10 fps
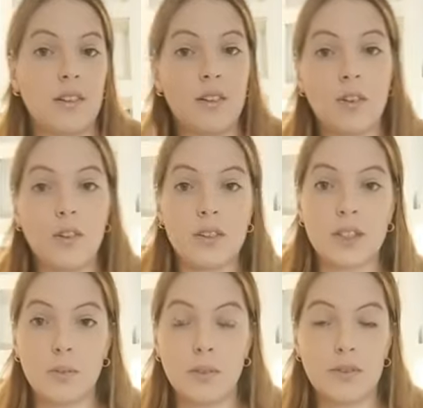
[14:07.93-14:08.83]
you know,
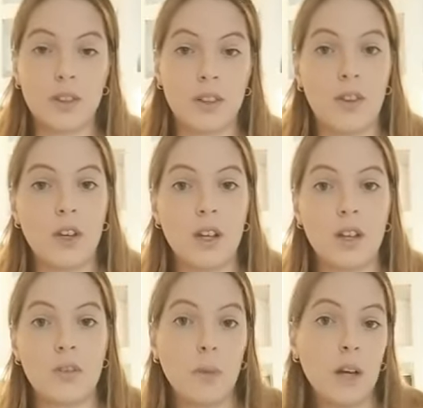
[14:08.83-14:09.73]
some of the
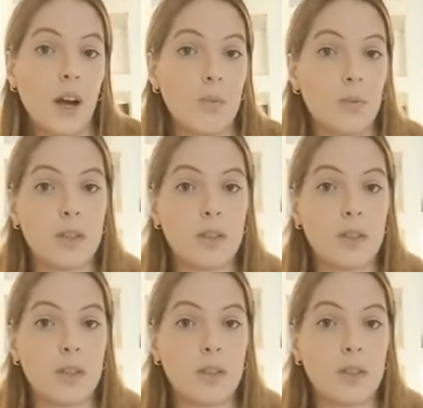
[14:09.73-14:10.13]
things, big up,